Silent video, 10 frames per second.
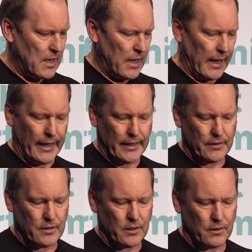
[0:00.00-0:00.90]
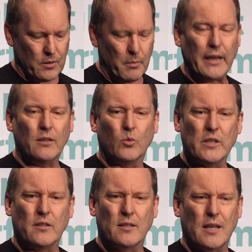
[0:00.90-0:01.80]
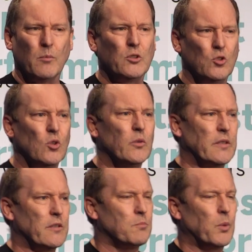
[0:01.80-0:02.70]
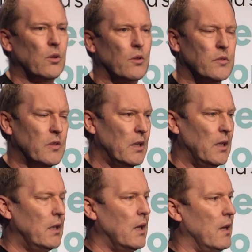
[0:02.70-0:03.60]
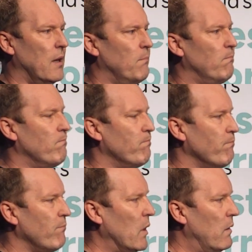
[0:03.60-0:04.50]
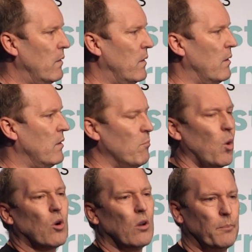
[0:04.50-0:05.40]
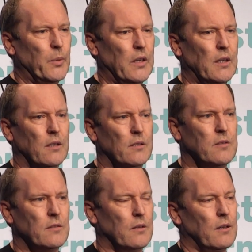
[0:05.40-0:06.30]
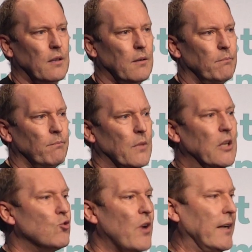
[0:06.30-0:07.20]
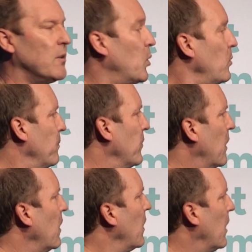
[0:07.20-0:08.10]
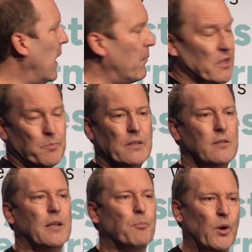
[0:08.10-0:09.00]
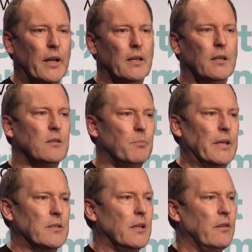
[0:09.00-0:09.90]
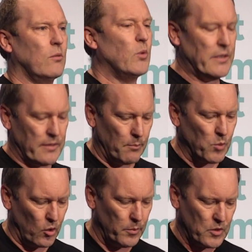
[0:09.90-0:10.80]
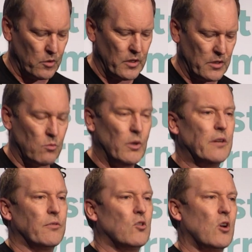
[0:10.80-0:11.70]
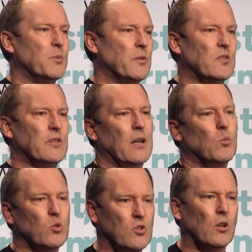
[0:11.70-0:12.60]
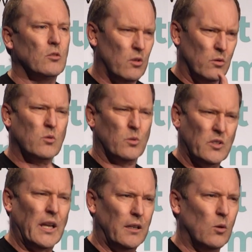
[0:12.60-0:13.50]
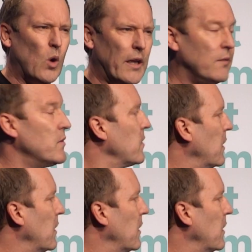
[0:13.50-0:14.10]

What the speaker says: And the main reason it's able to do this is because the model appears intractable, but it's been separated into basically 3 subgroups. So there's 3 different types of stable solitons or standing waves.